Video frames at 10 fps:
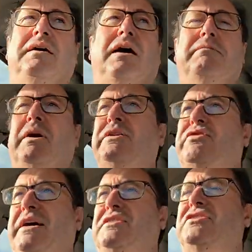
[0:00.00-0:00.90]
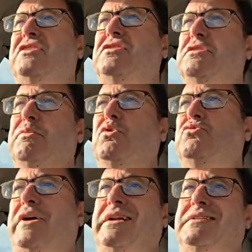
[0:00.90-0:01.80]
And my tractor's just a small
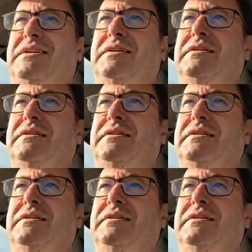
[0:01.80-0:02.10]
tractor,